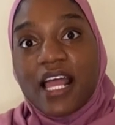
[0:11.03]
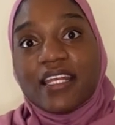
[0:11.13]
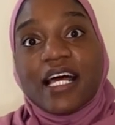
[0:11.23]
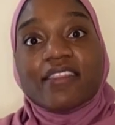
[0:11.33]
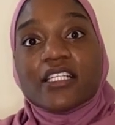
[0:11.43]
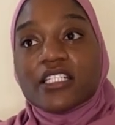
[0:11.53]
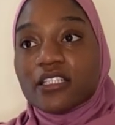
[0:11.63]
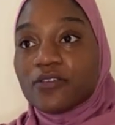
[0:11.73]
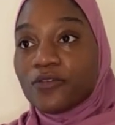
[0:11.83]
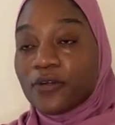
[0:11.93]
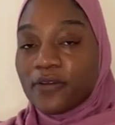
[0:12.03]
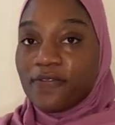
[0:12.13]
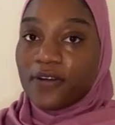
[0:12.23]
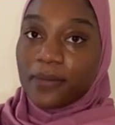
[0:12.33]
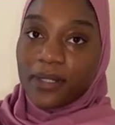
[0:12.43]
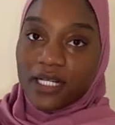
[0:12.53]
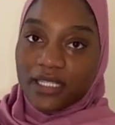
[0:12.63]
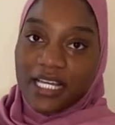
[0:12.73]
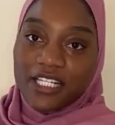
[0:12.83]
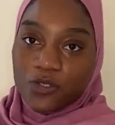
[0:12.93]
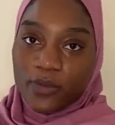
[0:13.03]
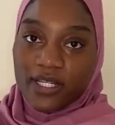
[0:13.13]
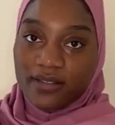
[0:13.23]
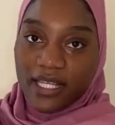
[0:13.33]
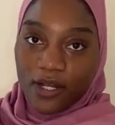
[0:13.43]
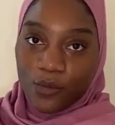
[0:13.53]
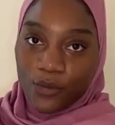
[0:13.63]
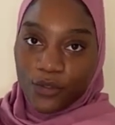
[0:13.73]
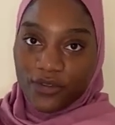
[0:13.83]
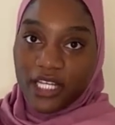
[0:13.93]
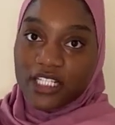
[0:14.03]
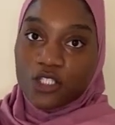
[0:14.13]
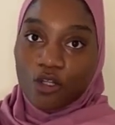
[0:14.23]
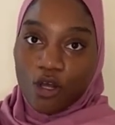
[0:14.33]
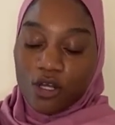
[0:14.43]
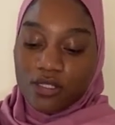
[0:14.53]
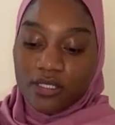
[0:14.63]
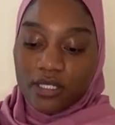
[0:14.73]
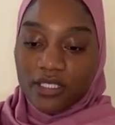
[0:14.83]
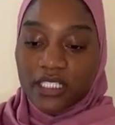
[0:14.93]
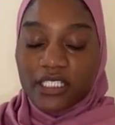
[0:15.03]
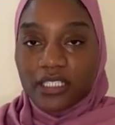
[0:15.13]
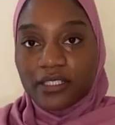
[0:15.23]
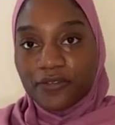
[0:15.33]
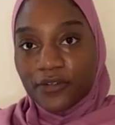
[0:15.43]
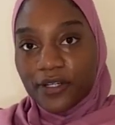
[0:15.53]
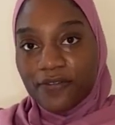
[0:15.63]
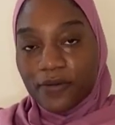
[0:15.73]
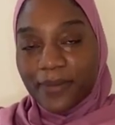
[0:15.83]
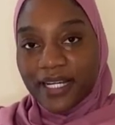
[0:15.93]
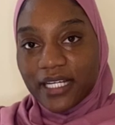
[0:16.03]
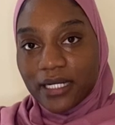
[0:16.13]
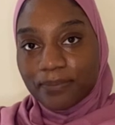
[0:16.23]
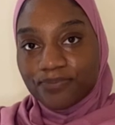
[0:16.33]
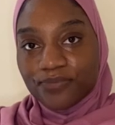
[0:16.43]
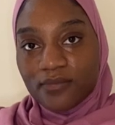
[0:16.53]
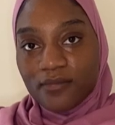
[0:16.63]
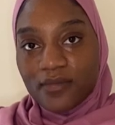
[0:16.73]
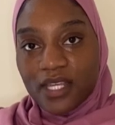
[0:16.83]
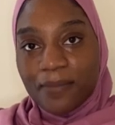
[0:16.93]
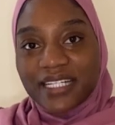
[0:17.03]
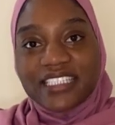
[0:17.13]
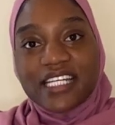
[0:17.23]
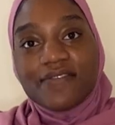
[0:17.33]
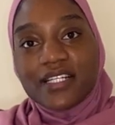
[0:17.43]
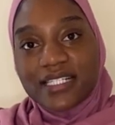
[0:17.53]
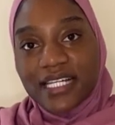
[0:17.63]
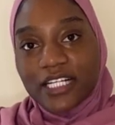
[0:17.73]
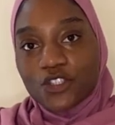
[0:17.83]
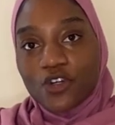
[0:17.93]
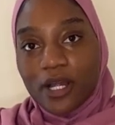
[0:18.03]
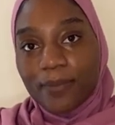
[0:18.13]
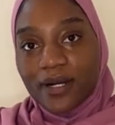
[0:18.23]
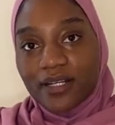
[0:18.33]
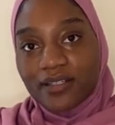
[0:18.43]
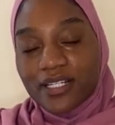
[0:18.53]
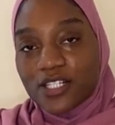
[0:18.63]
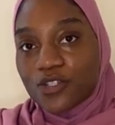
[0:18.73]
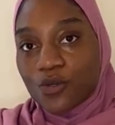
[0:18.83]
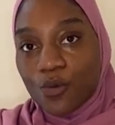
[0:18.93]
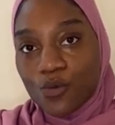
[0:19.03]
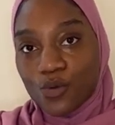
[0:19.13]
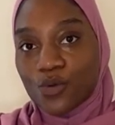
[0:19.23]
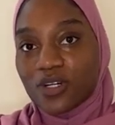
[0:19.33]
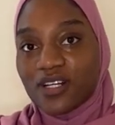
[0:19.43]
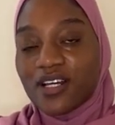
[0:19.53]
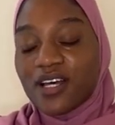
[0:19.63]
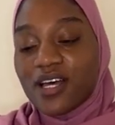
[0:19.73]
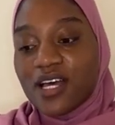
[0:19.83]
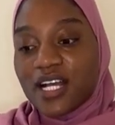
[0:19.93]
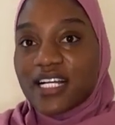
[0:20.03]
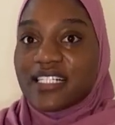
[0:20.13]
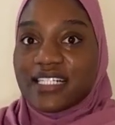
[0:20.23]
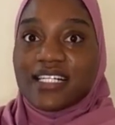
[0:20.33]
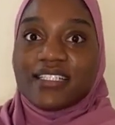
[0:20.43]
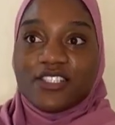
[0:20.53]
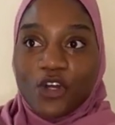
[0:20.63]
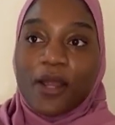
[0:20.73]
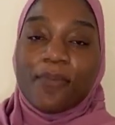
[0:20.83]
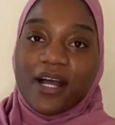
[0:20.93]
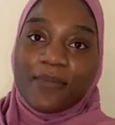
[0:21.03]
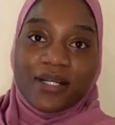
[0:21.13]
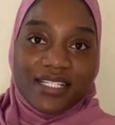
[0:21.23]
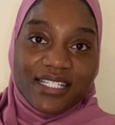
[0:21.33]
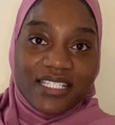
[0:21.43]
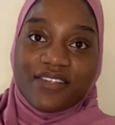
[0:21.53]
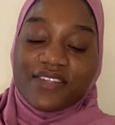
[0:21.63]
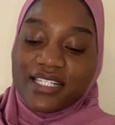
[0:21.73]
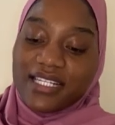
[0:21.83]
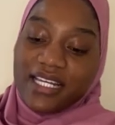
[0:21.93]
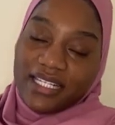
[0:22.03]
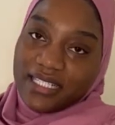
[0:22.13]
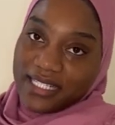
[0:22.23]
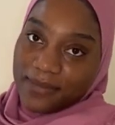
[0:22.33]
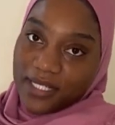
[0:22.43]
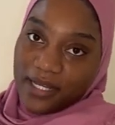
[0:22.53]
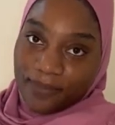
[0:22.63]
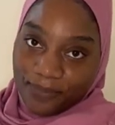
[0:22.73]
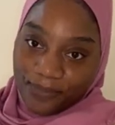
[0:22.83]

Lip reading: Not the delivery from last week that I ordered that's lost. The delivery for my TV stand tripod is so cool. Cause it's a tripod, but it's a TV stand at the same time.